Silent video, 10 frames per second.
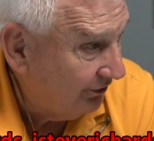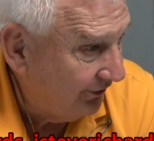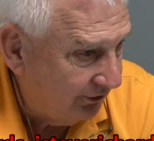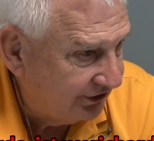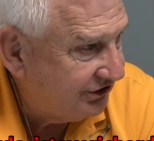
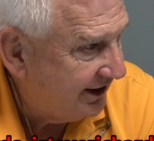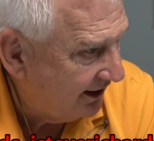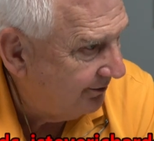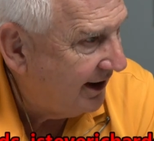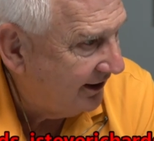they'll let you take
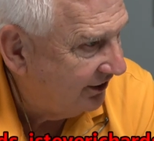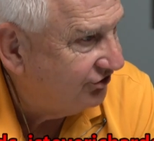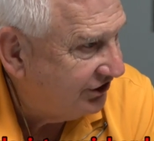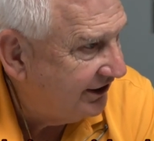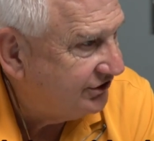it back and
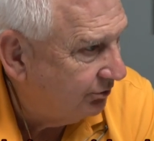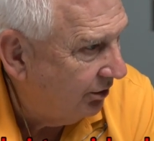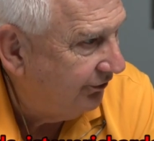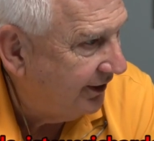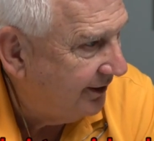exchange it, won't they?